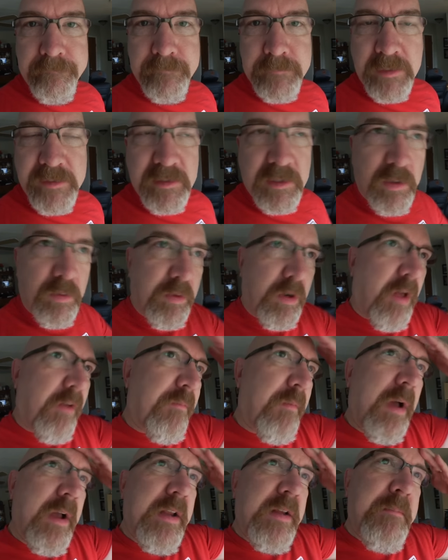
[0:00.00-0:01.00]
That's a load off
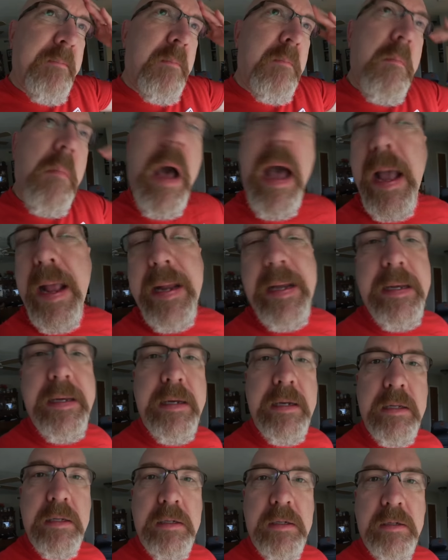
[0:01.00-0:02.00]
my
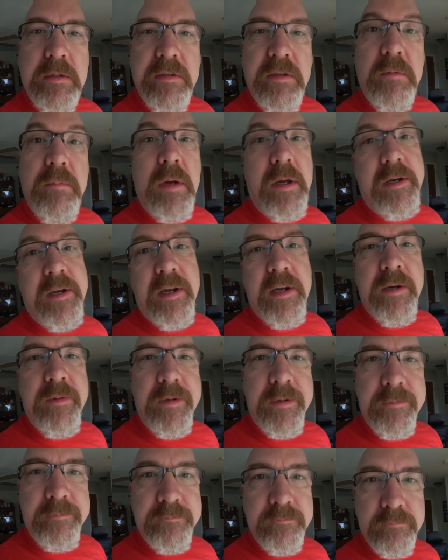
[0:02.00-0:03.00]
mind until Monday
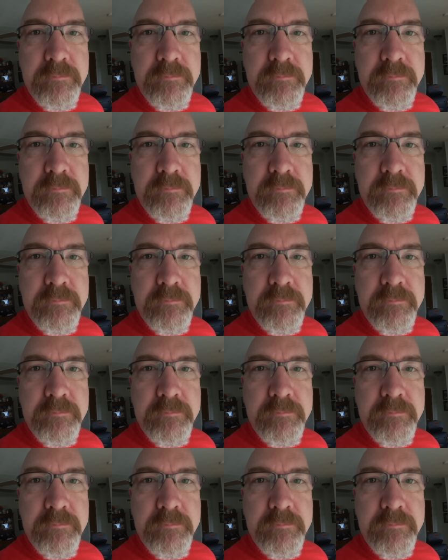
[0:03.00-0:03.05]
anyway.